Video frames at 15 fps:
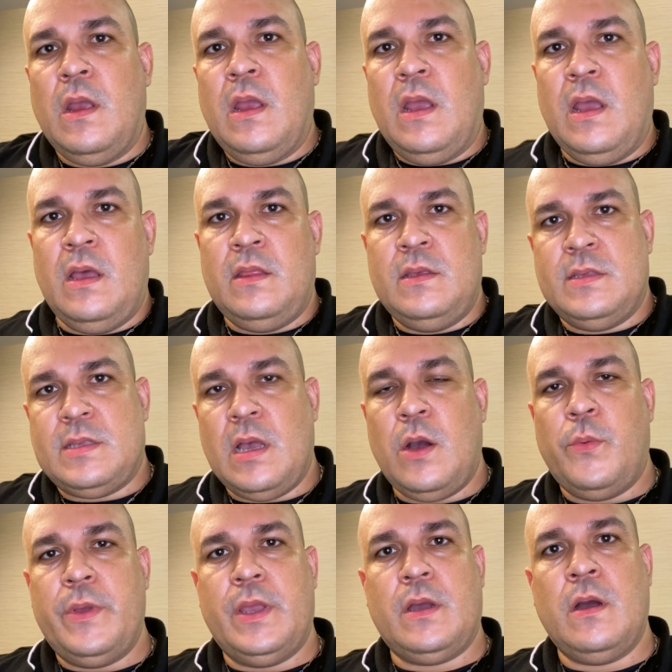And this is how
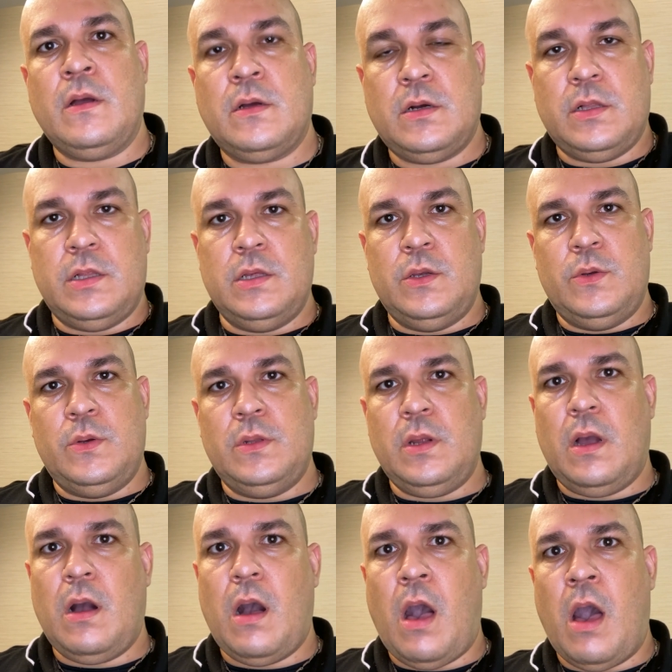we conclude
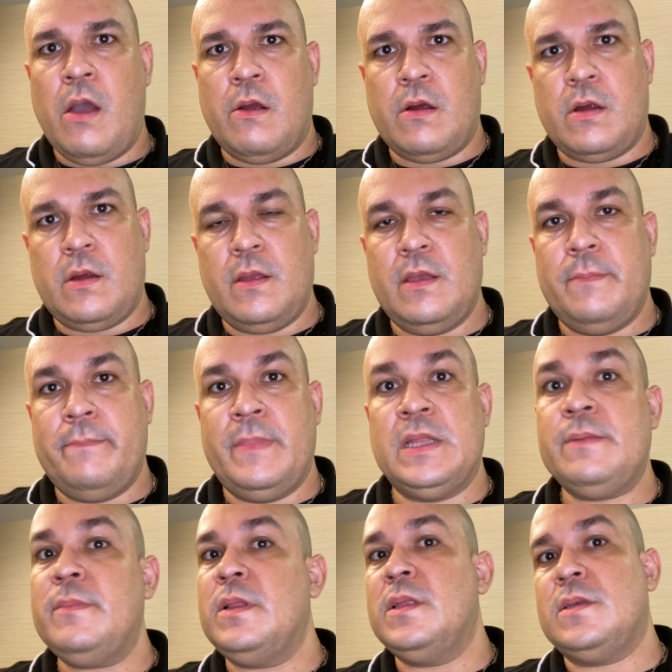our
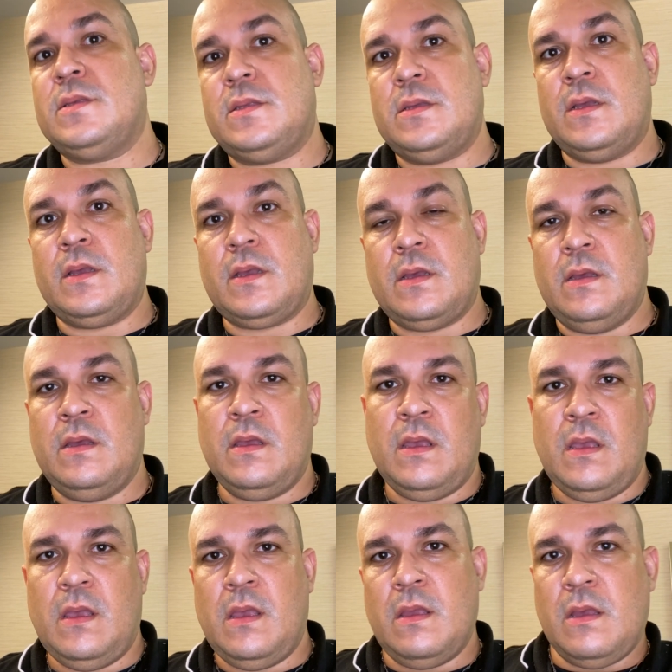minimalistic
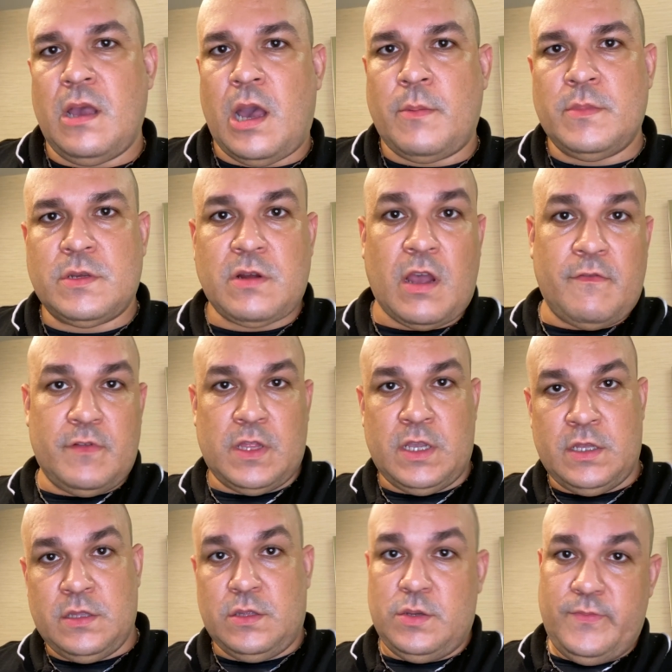I'm
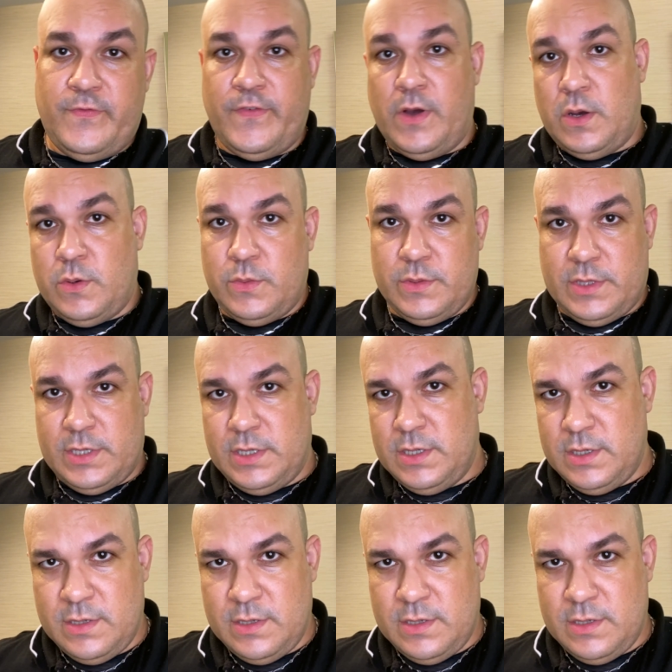traveling to vote.